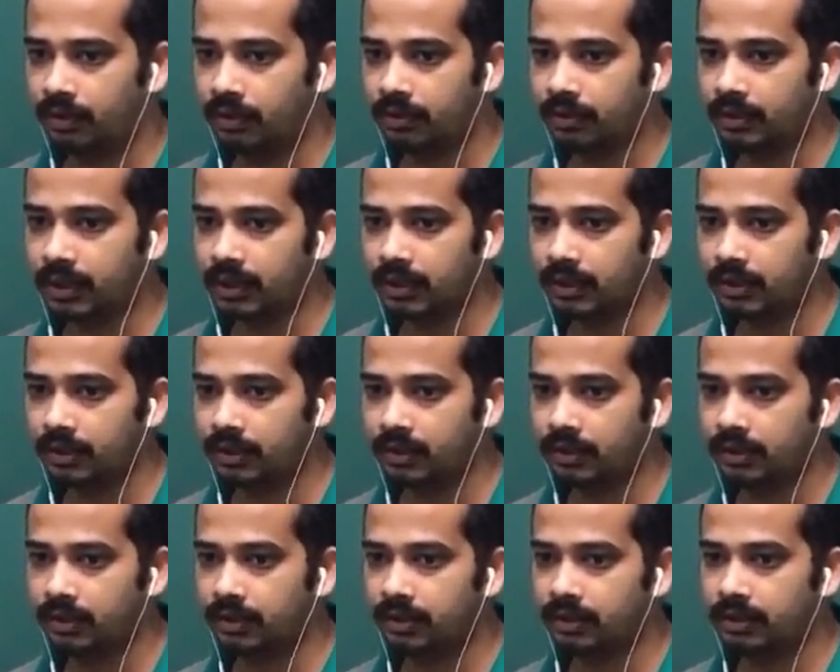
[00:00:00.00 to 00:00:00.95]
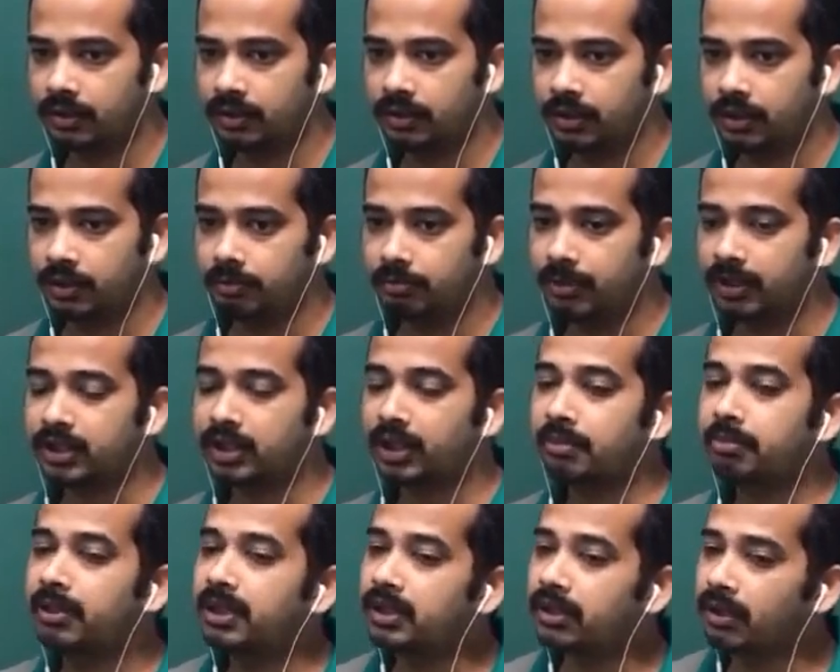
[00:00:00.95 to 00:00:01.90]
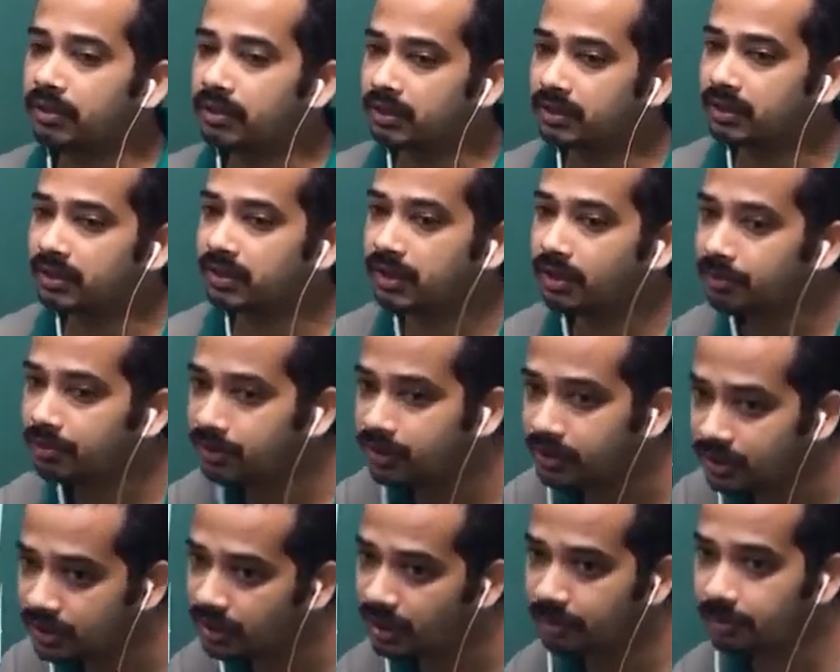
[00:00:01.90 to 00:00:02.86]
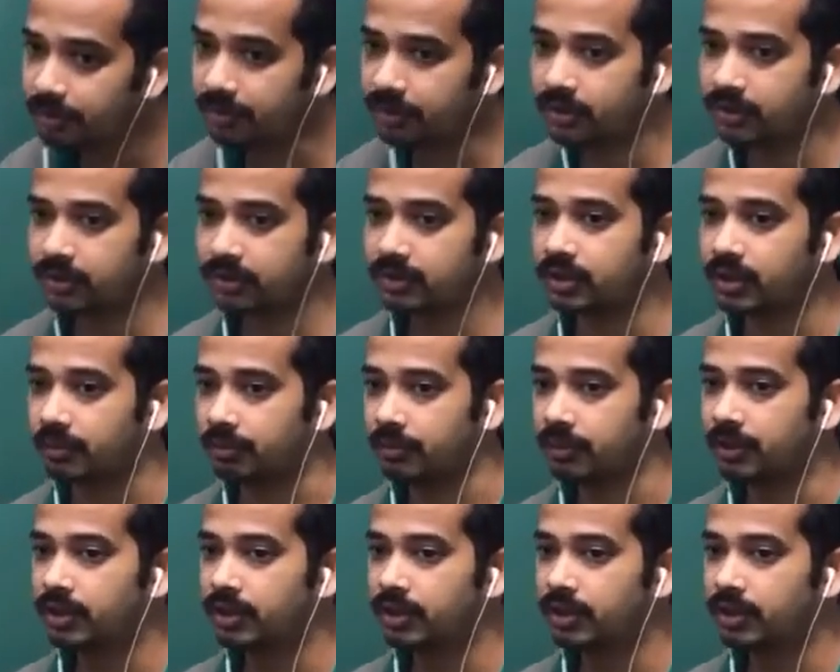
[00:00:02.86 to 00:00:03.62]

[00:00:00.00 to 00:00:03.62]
Okay, measurement on the system is disturbing the system.